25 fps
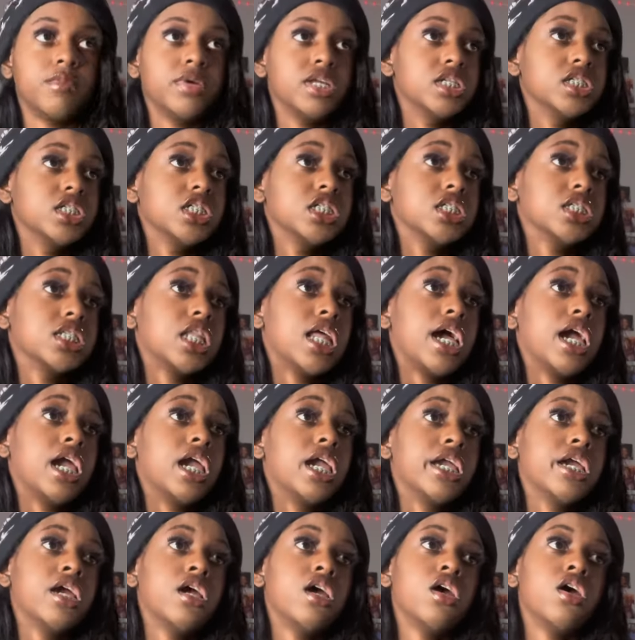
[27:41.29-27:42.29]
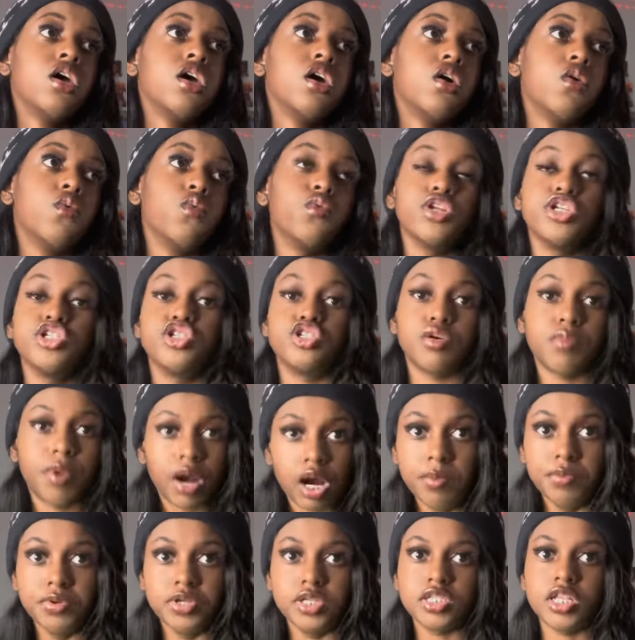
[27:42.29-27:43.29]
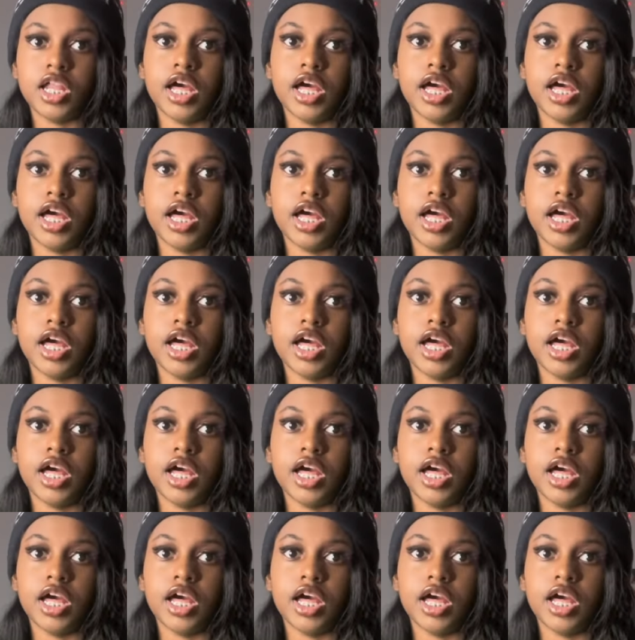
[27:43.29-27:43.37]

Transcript: and it's just like, what is your purpose?